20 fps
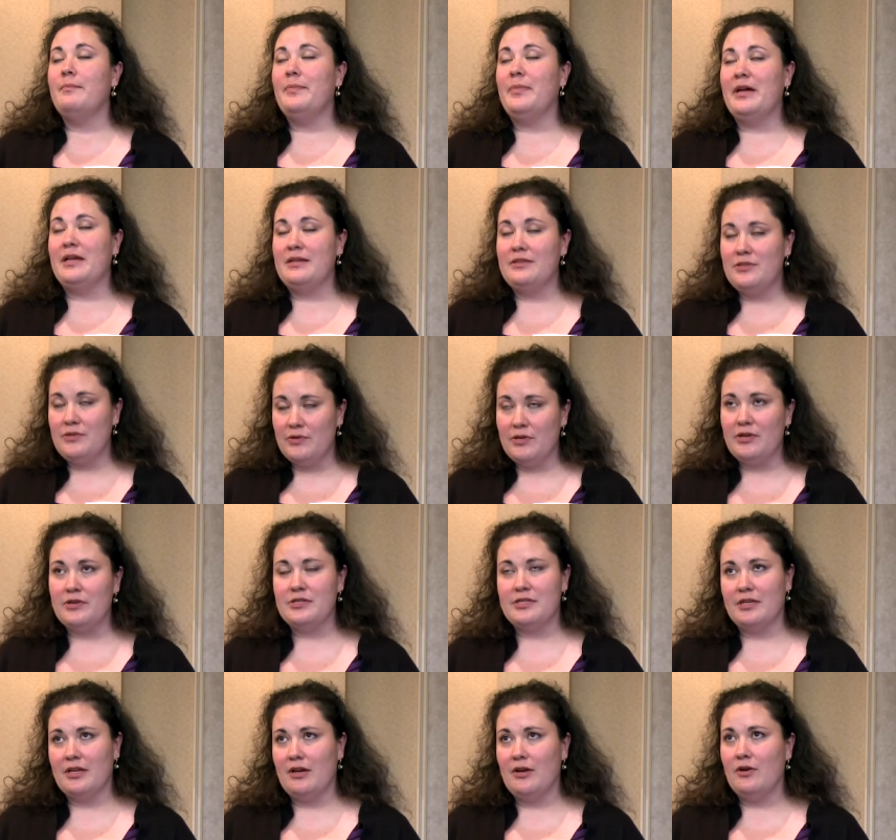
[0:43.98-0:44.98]
But two
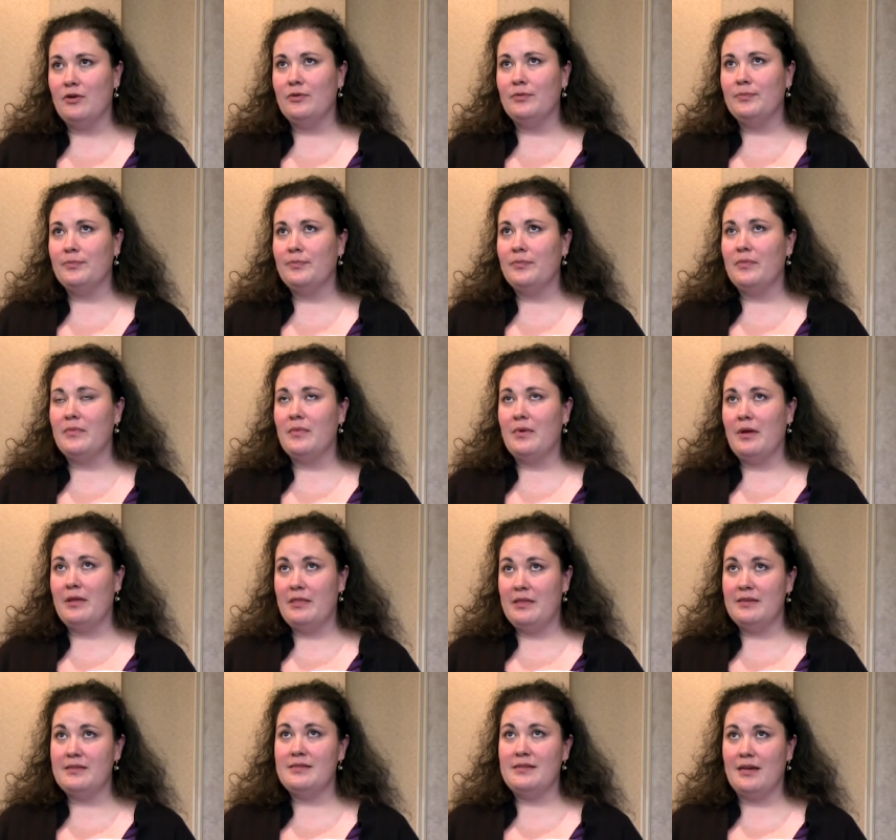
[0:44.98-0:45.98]
years ago,
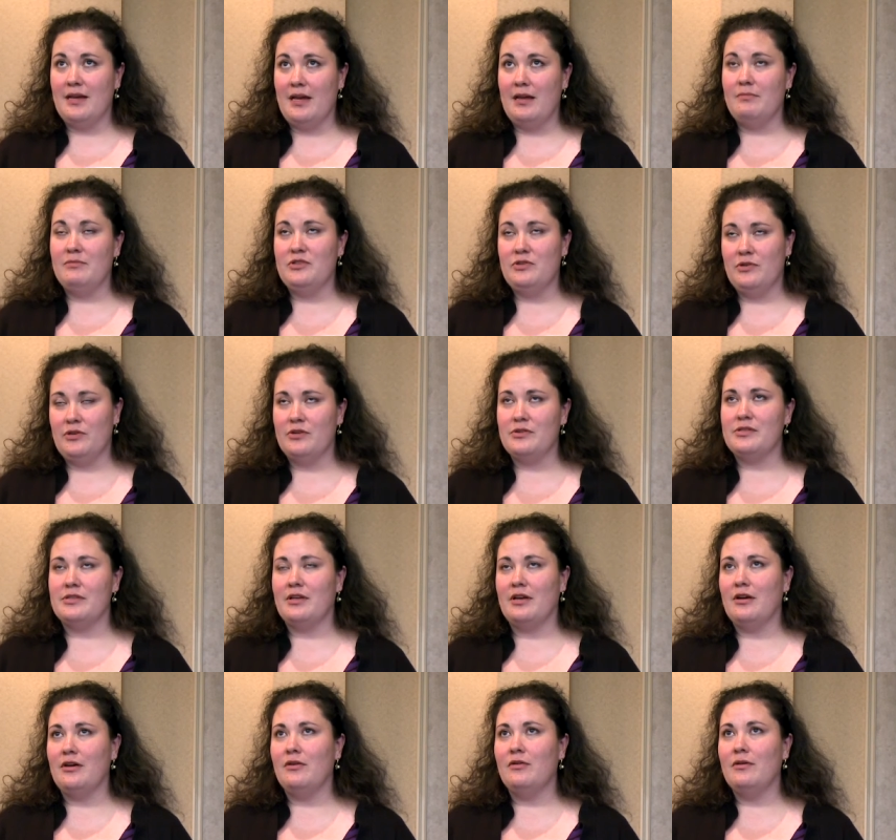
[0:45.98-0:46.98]
this time two years
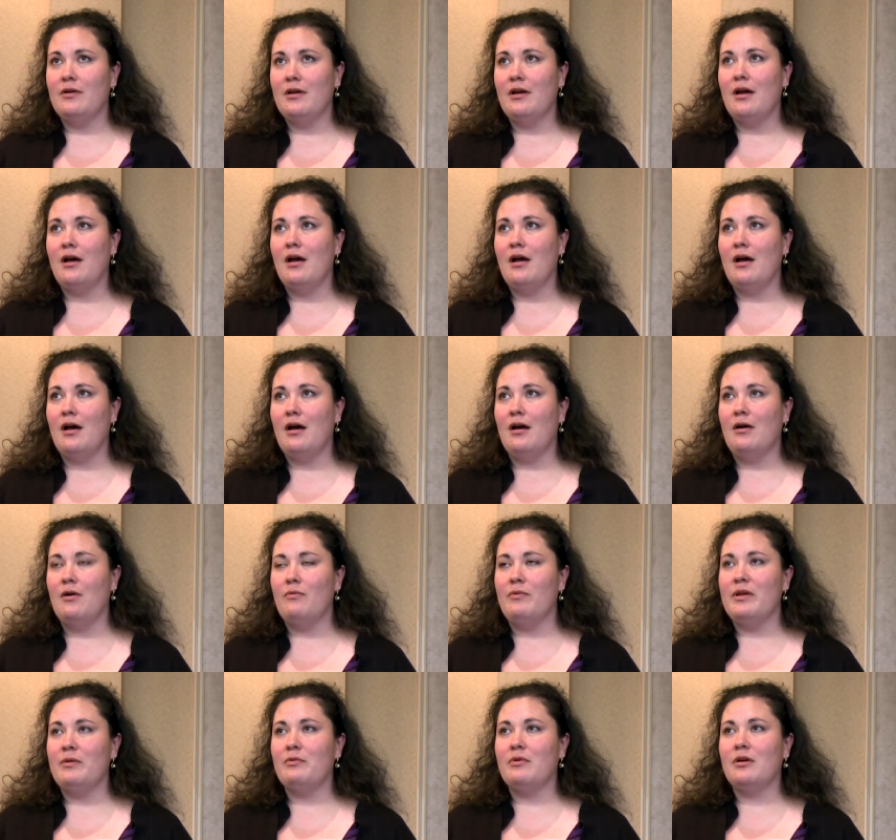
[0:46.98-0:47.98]
ago,
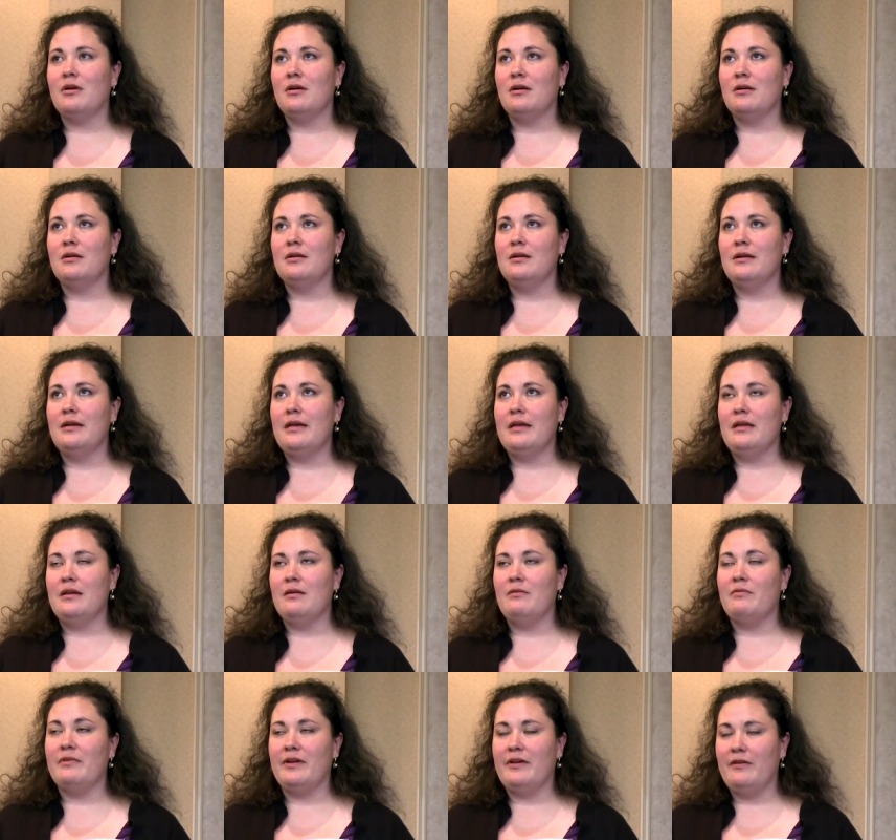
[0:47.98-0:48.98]
uh, we were
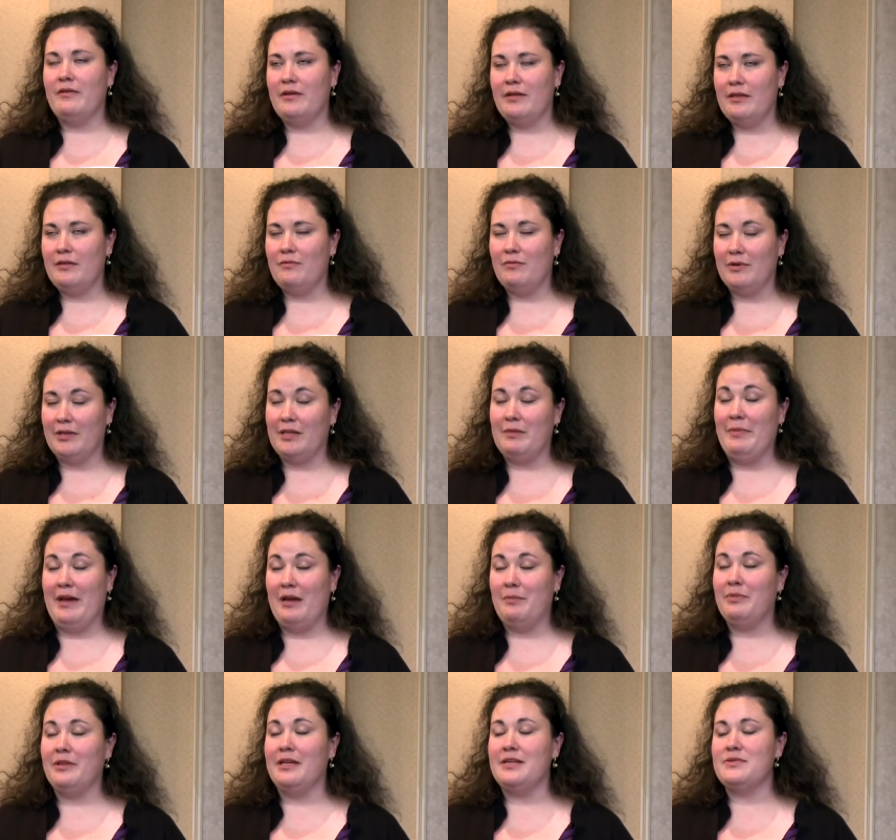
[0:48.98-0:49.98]
in a very, really
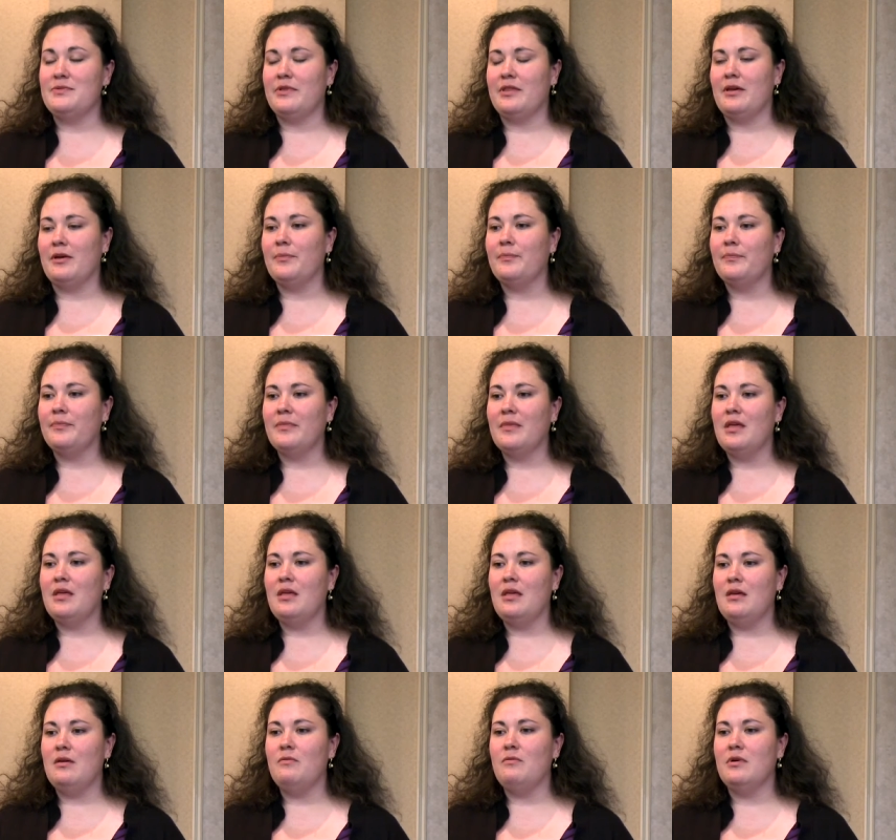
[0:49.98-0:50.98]
bad place with him.
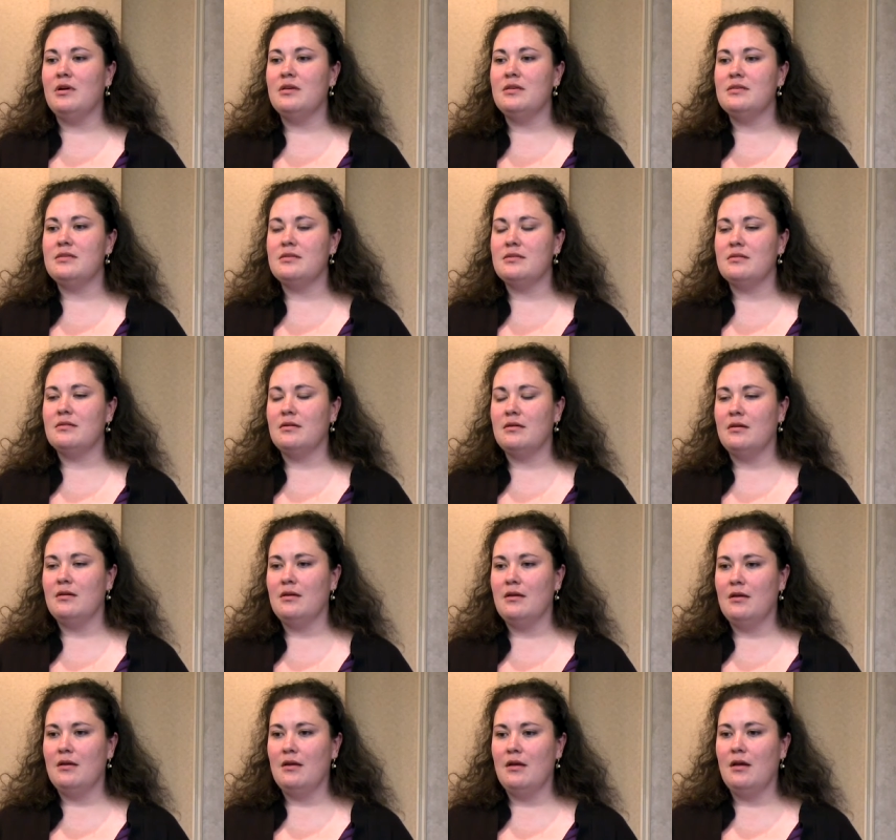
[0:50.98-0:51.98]
He was
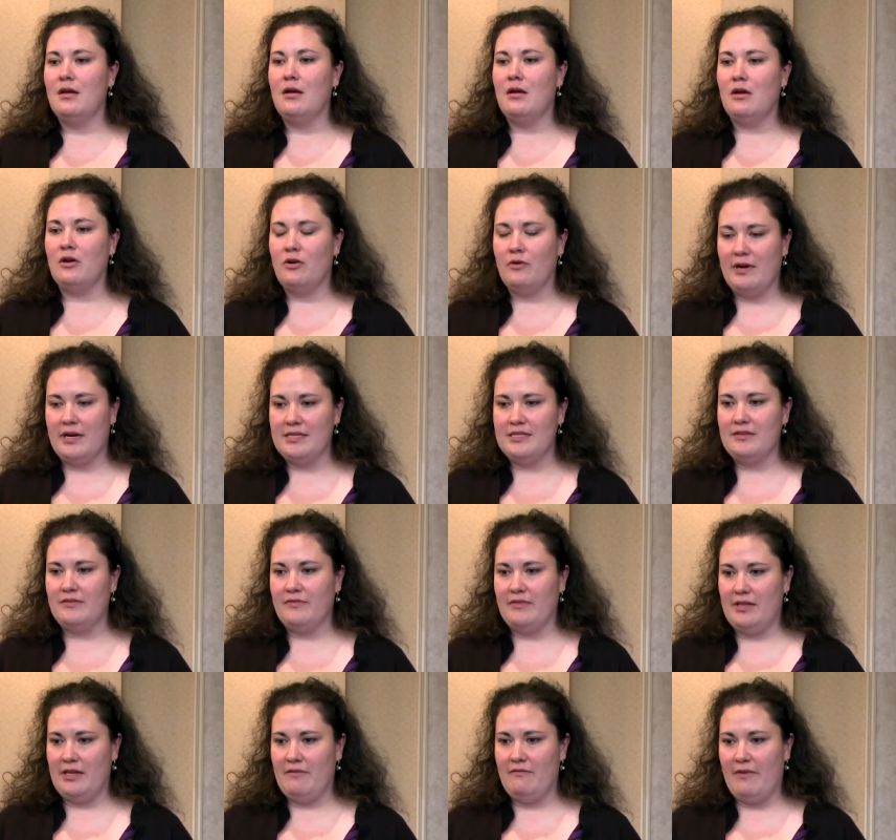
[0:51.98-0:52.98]

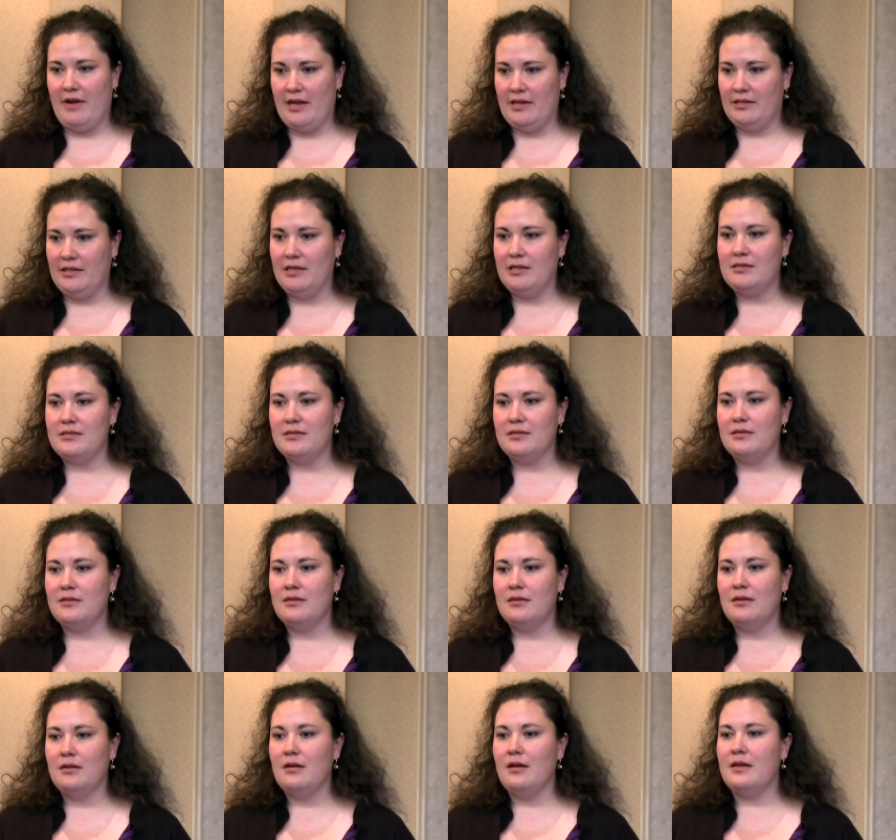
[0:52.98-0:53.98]
aggressively violent,
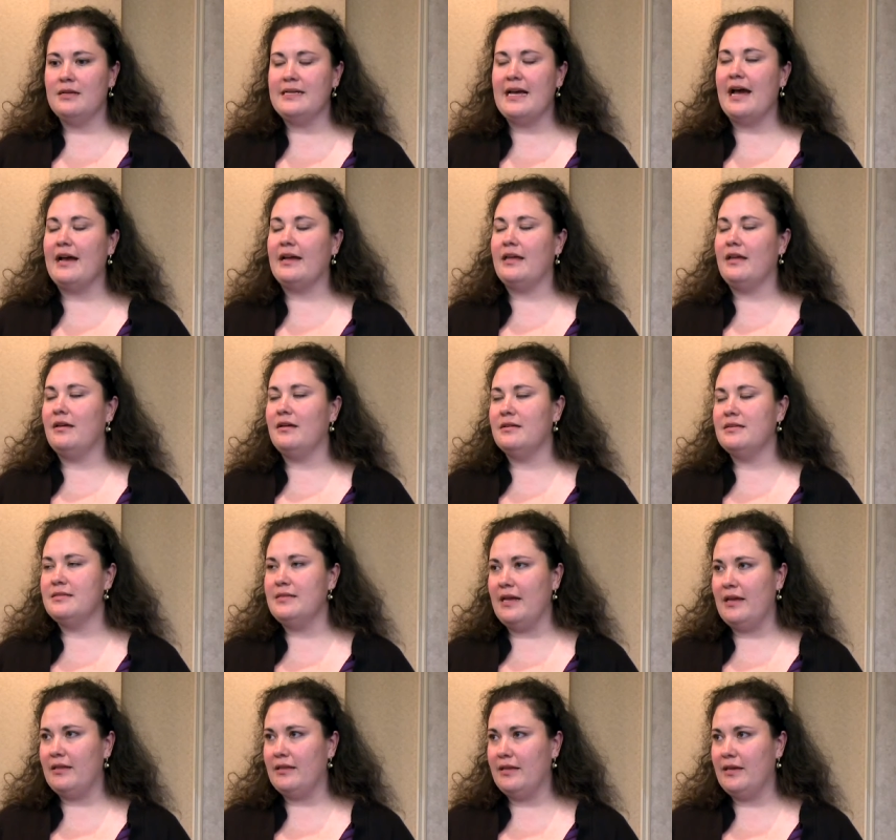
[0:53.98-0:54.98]
attacking us
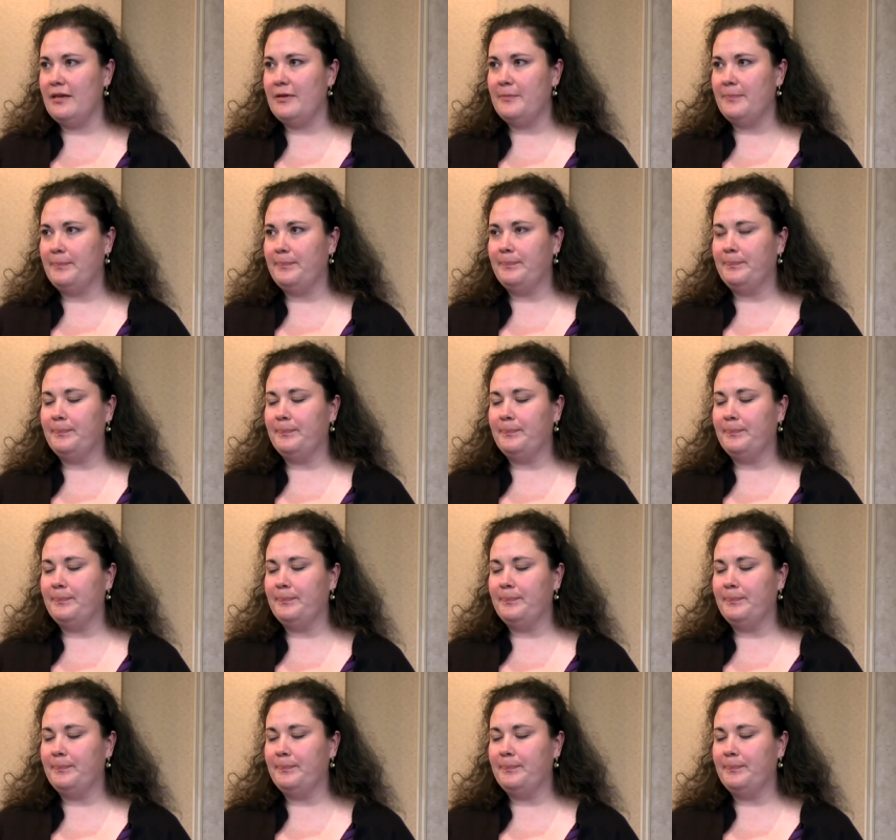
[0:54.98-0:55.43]
daily.